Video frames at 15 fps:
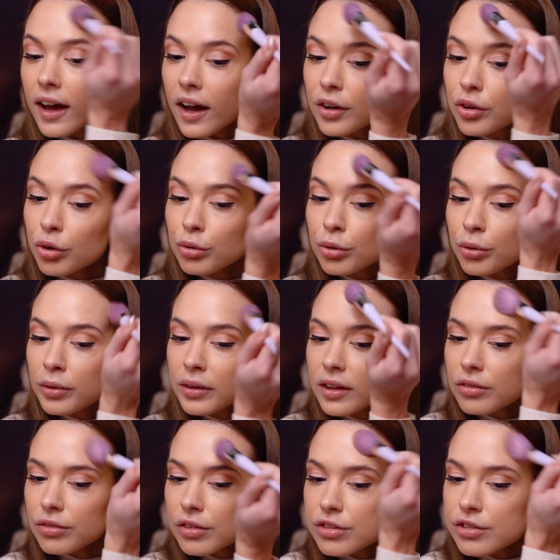I don't know
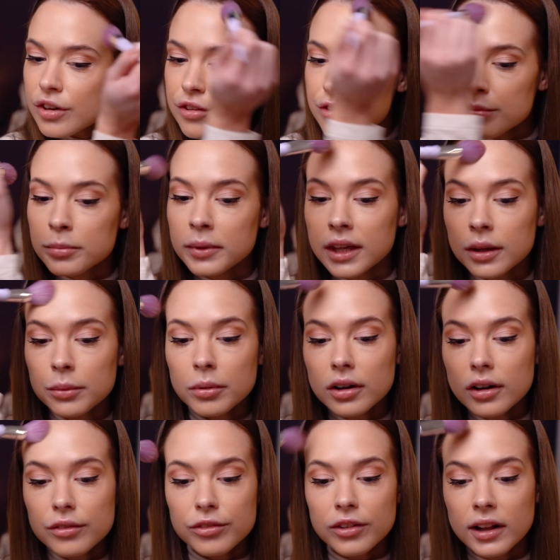if it's just me, but
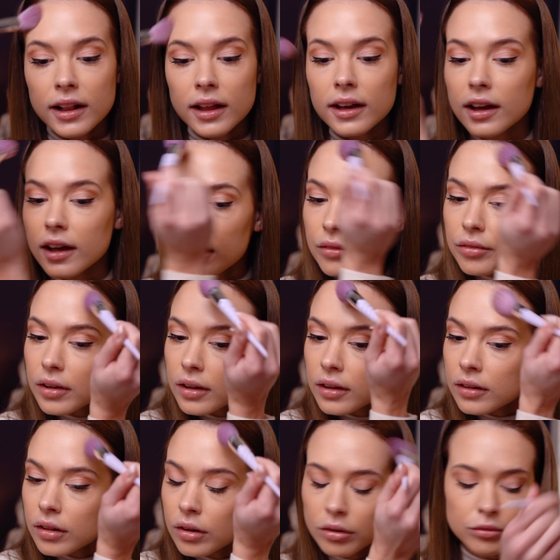I feel like I have a
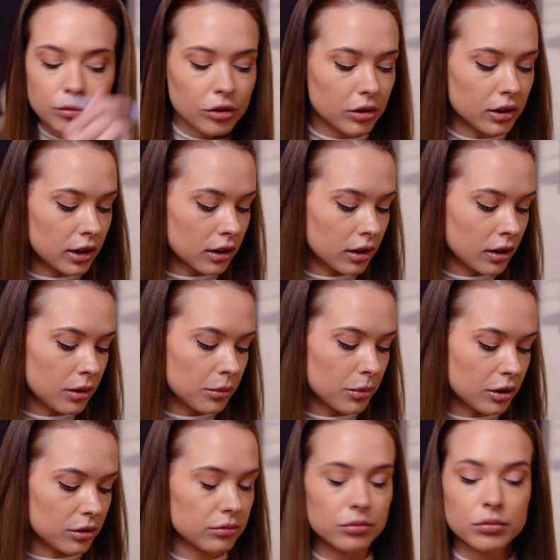long forehead,
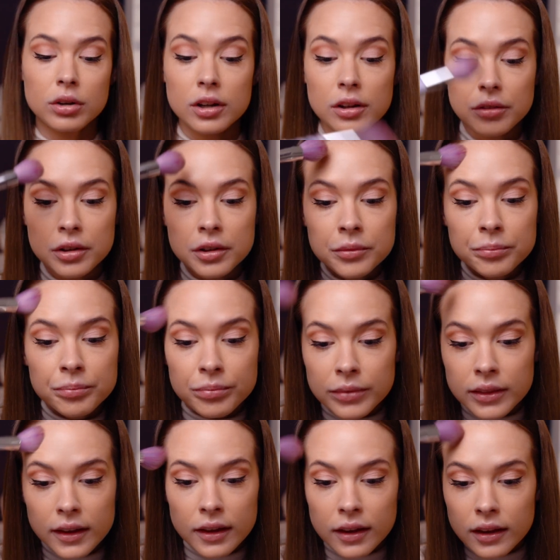but whatever.
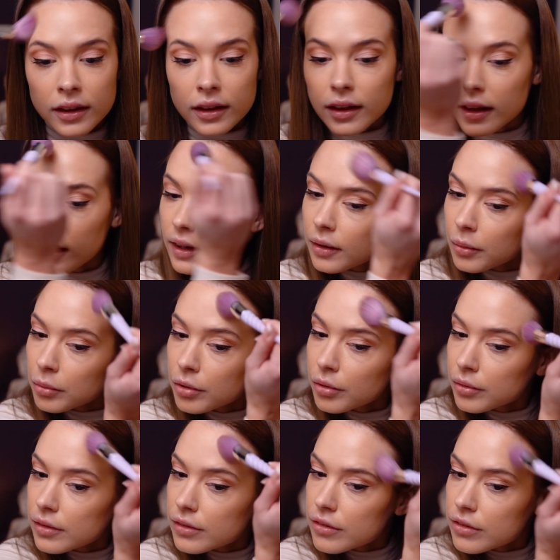And I'm
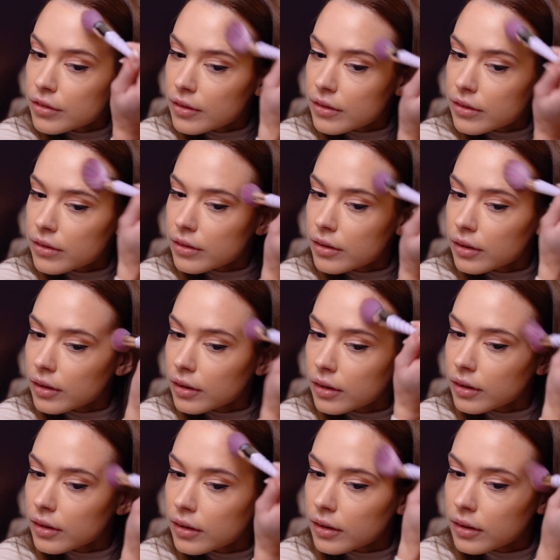going to just
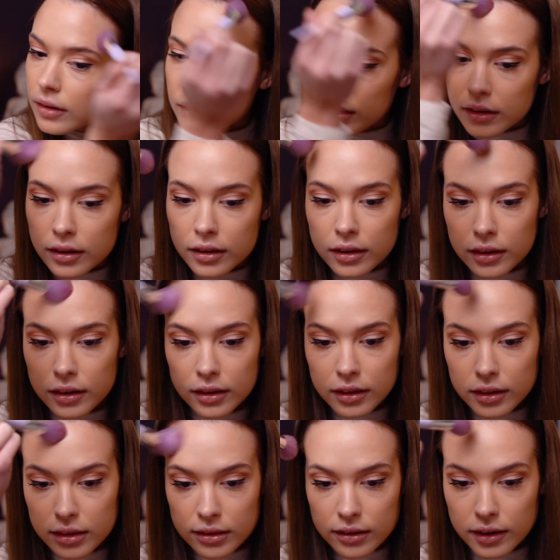
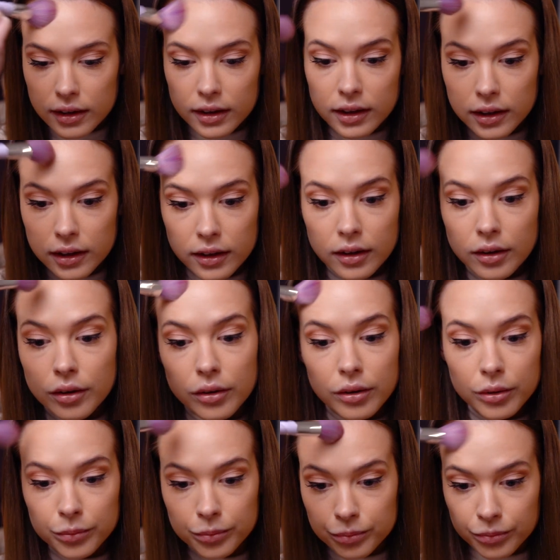take it
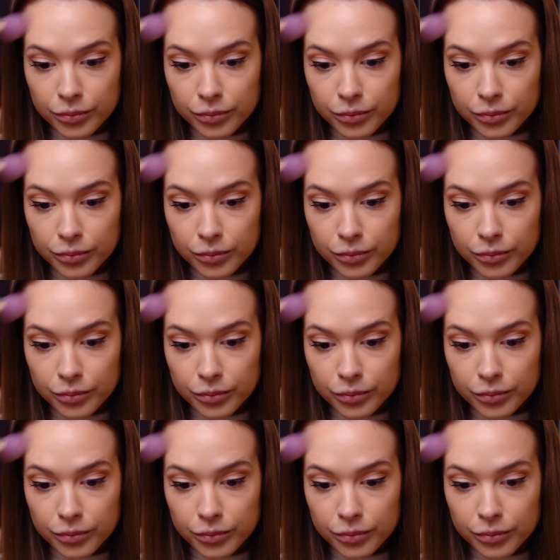here,